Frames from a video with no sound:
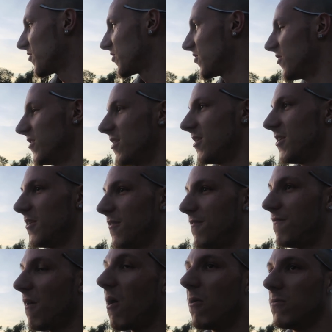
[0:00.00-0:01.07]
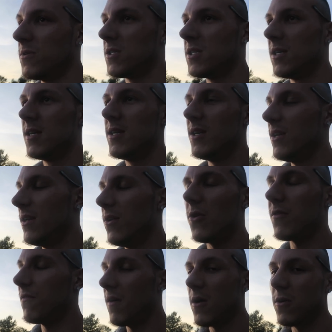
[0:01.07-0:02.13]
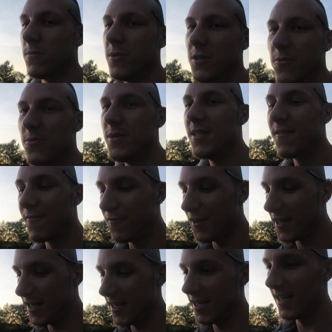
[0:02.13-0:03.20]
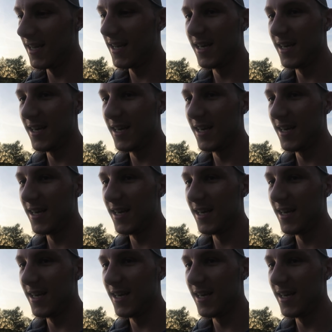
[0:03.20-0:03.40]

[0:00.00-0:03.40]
just found not found but we freaky